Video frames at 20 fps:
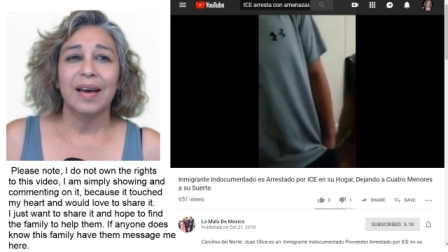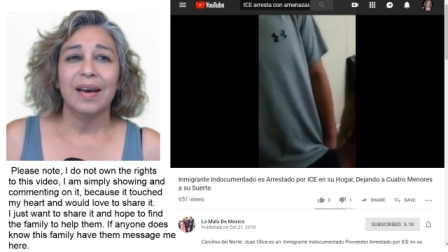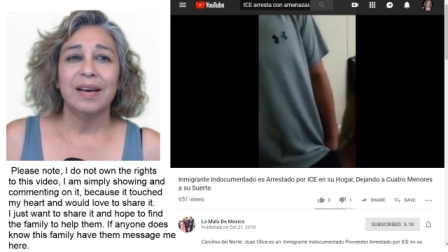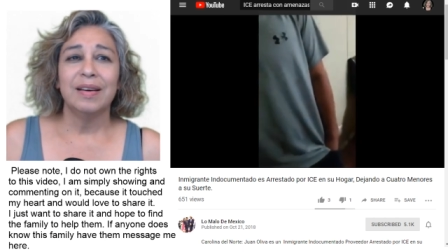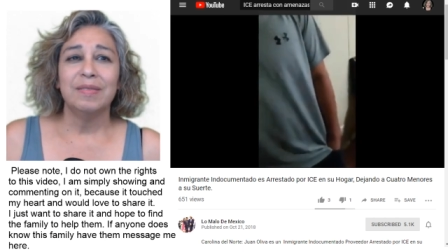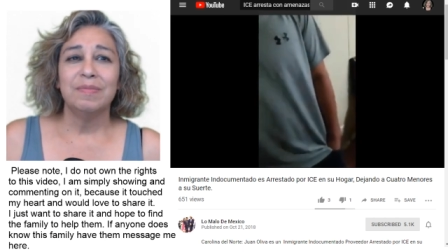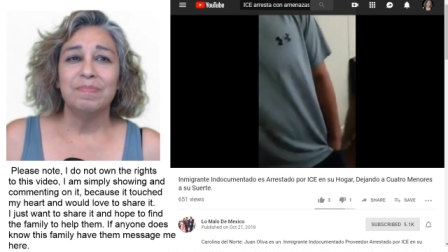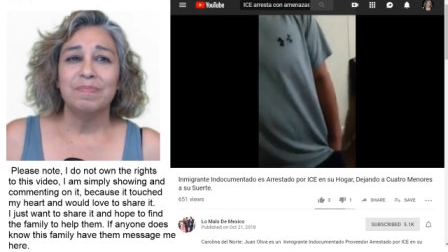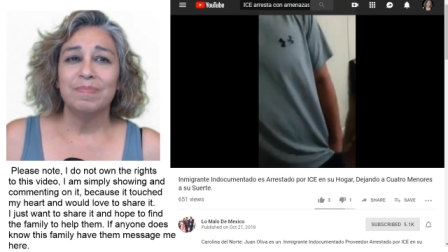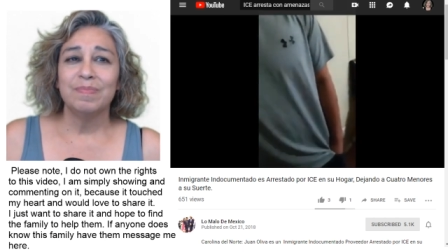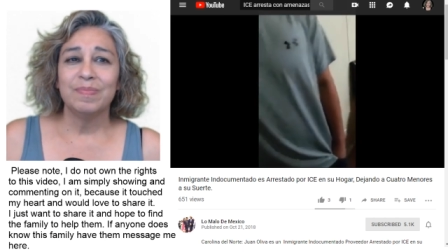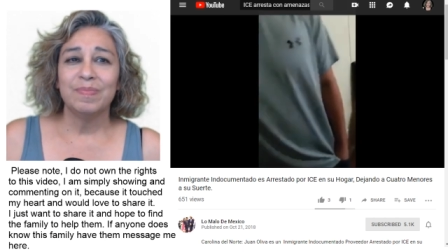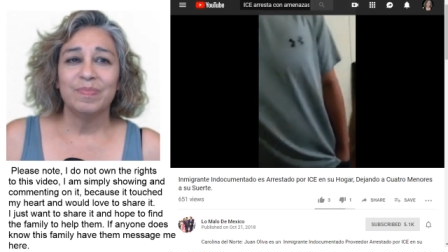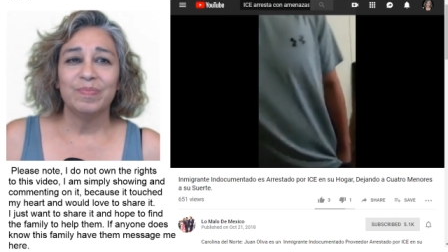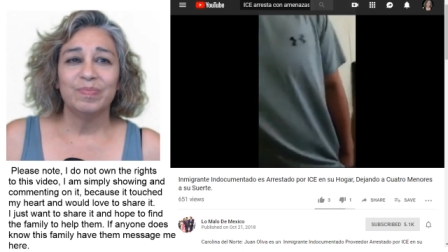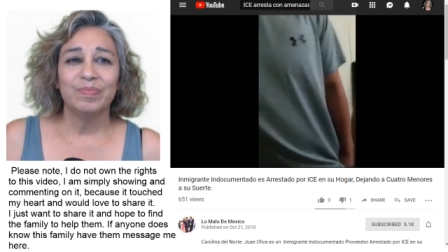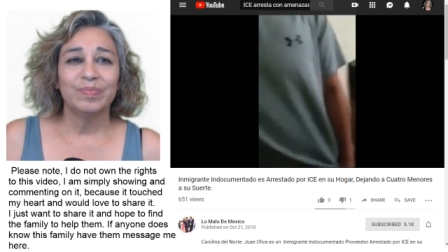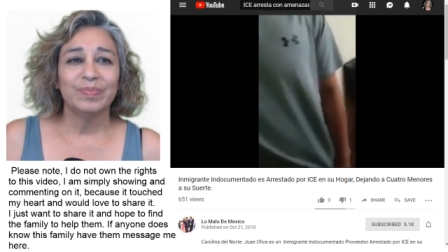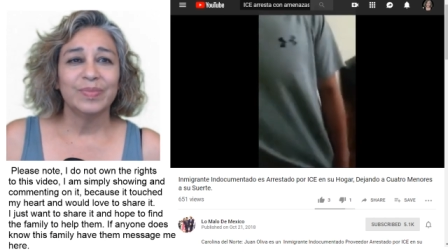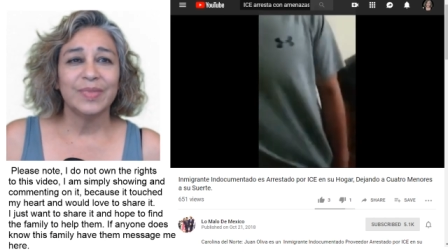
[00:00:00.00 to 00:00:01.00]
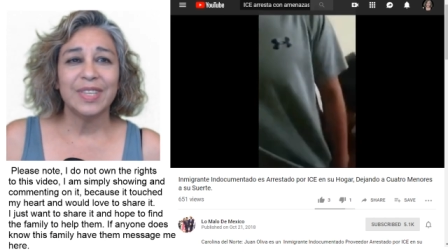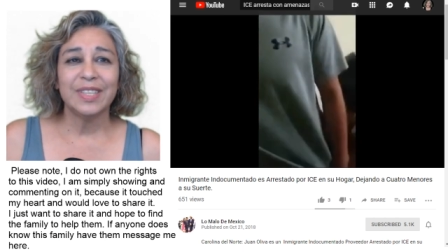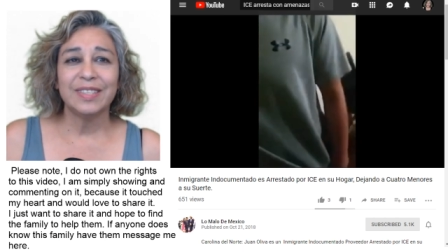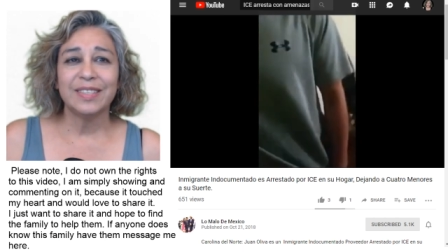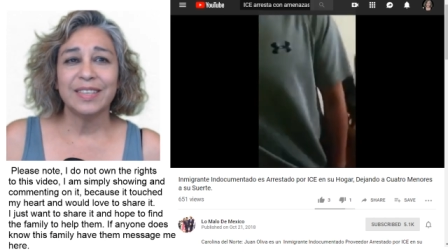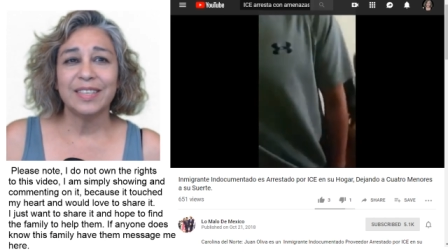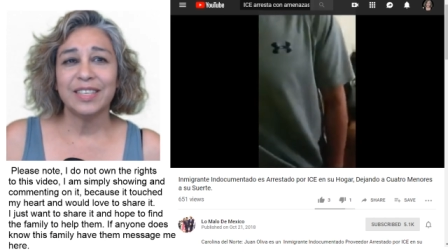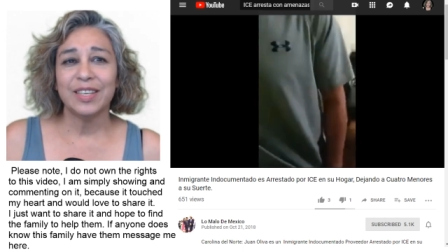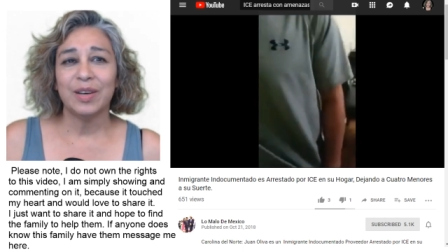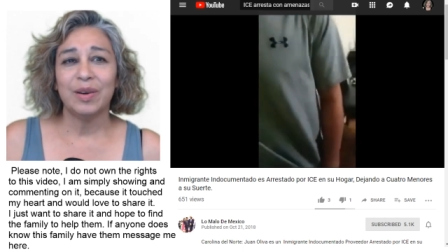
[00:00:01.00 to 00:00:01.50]
Um,
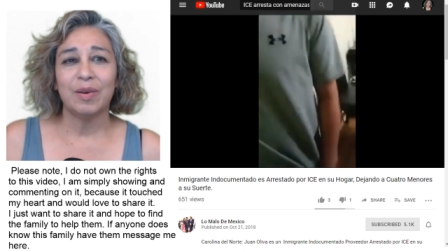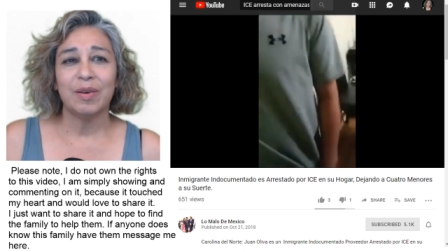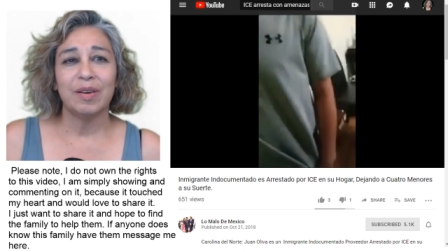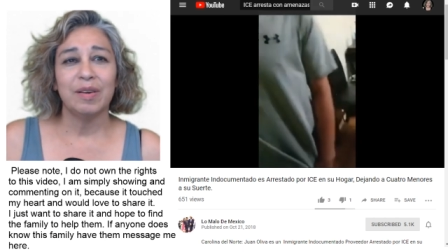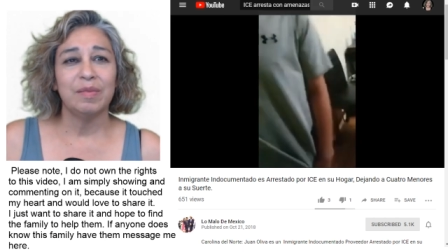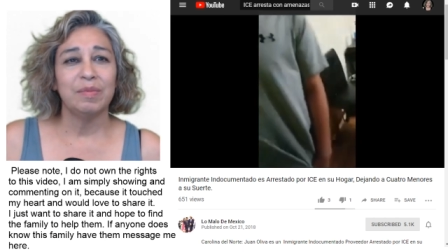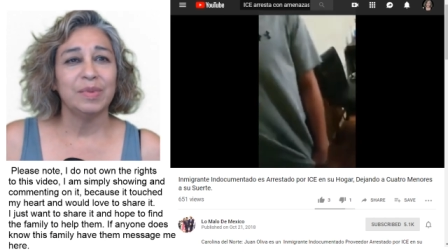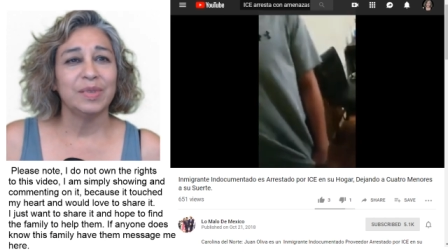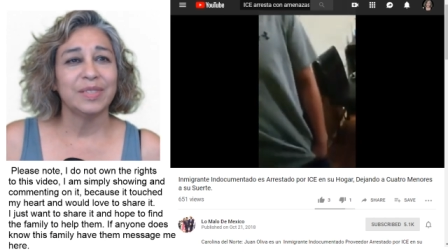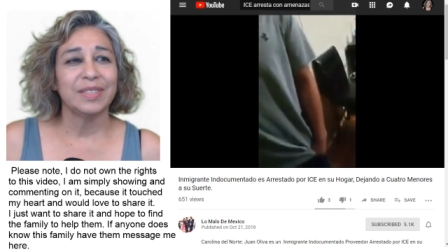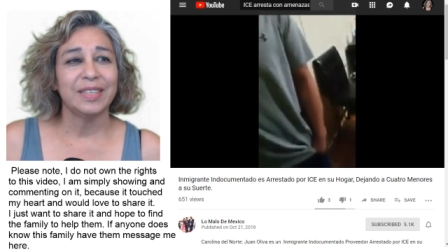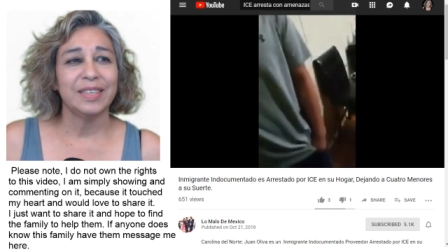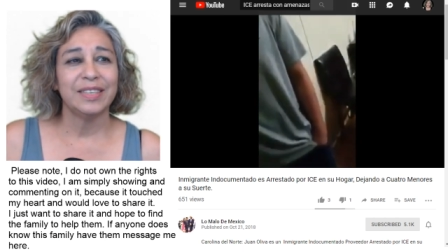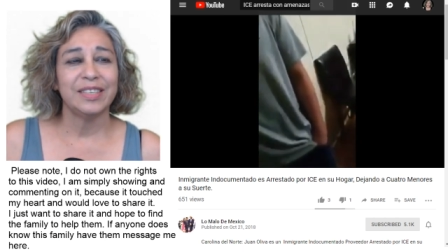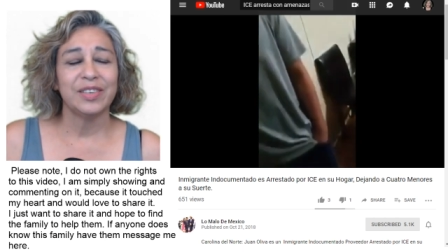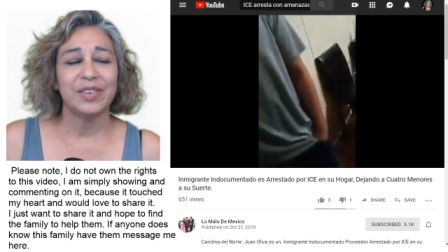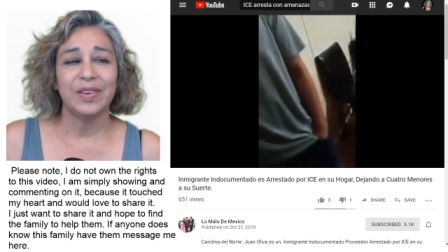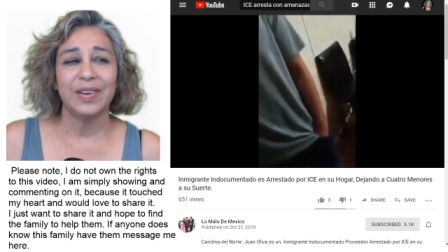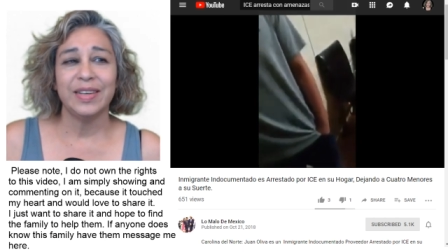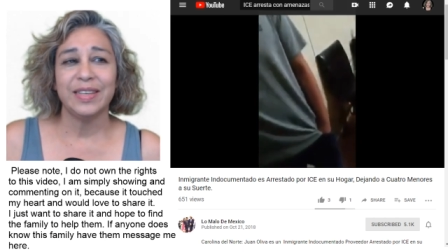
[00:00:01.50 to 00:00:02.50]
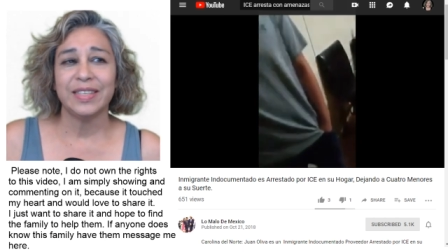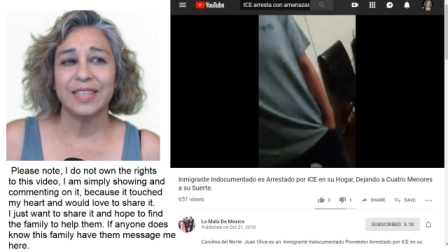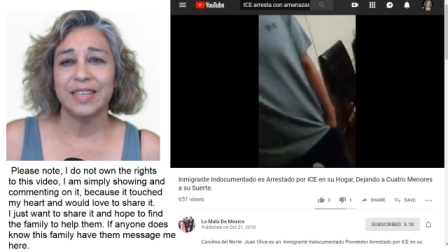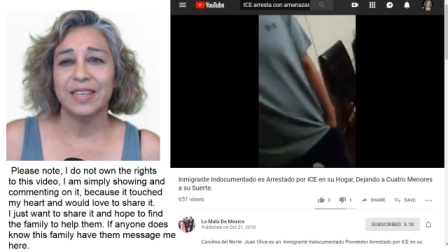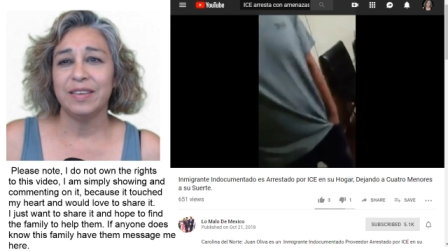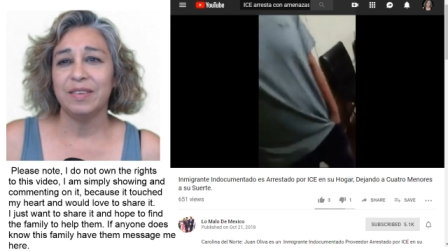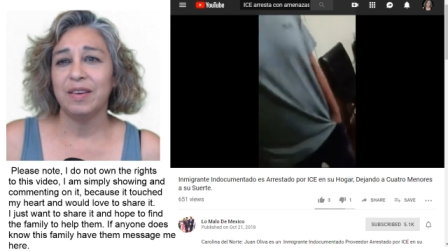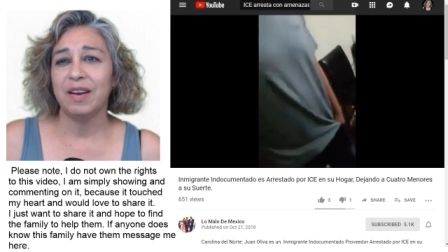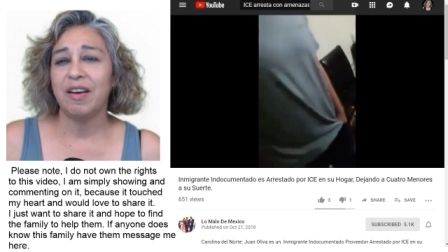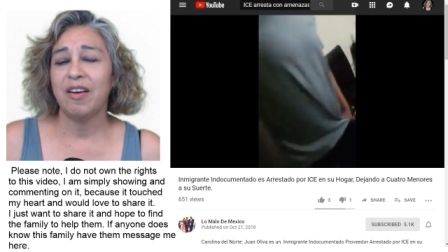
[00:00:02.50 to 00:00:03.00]
it's such a horrible
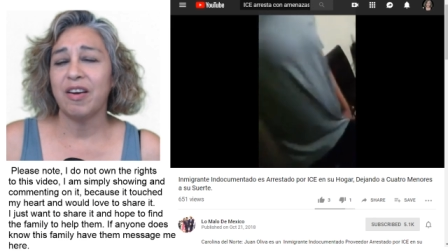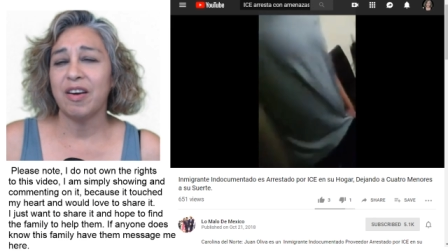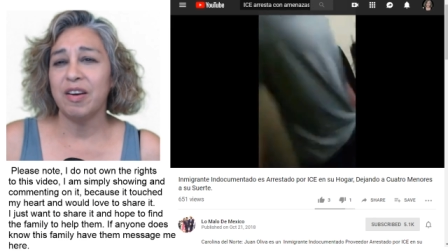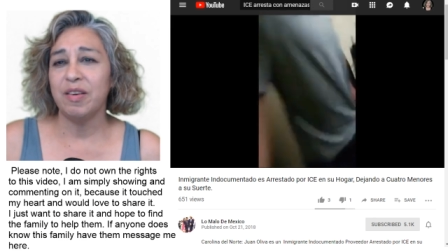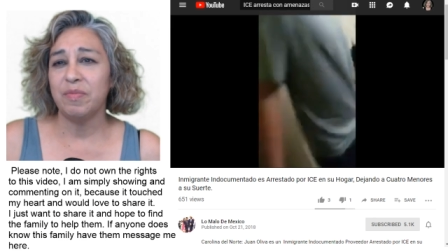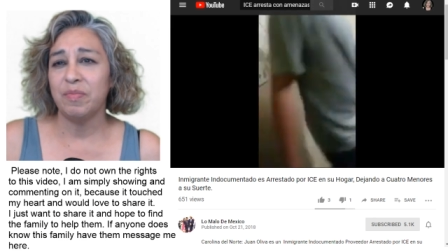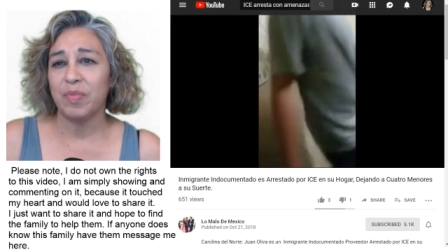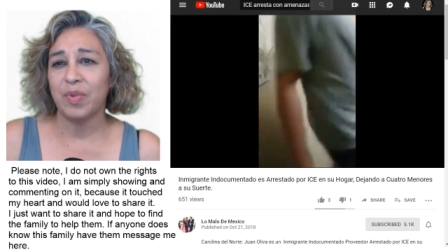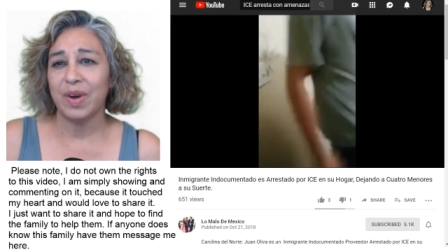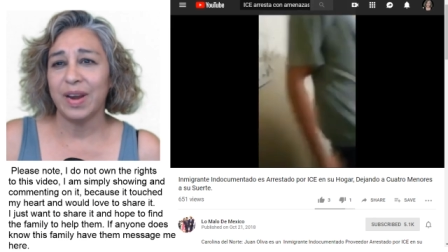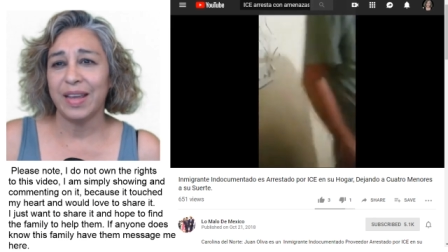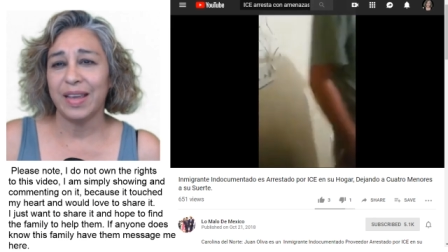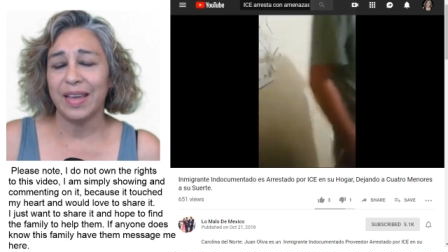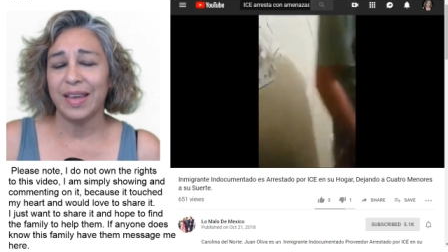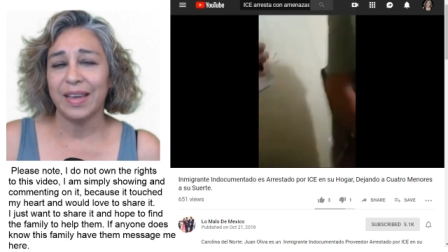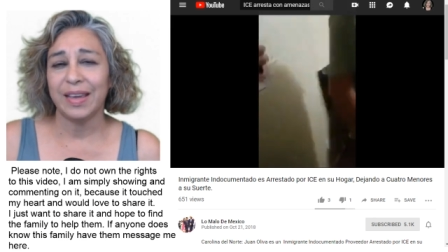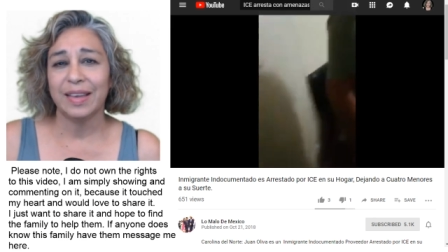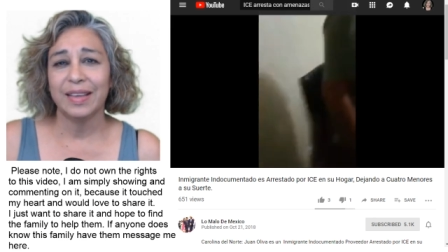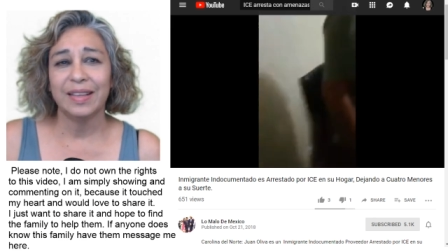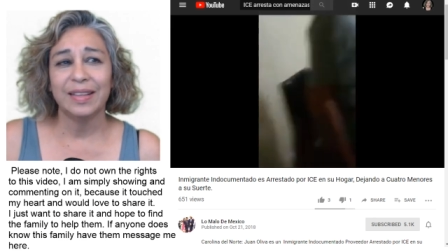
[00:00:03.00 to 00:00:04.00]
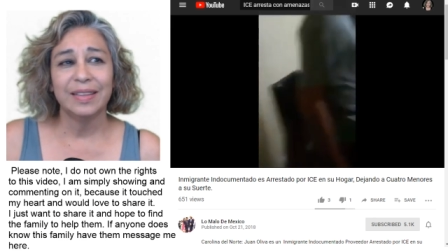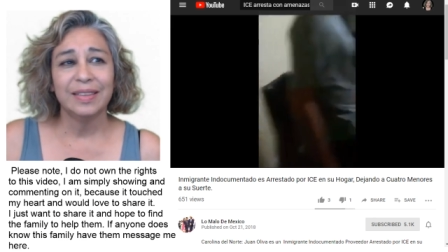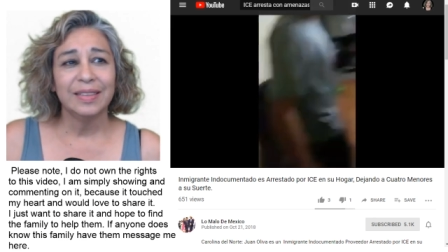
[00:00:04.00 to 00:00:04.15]
situation and heartbreaking.